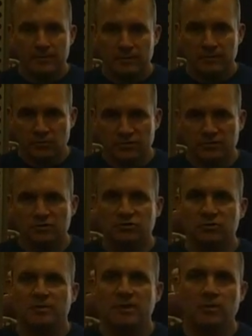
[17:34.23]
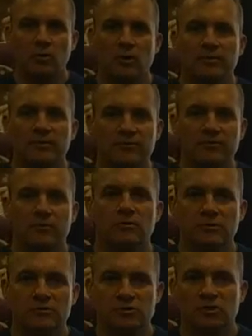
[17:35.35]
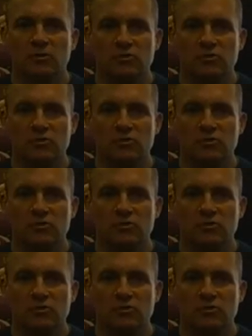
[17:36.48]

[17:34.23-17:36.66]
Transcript: The results should be appointments during the show.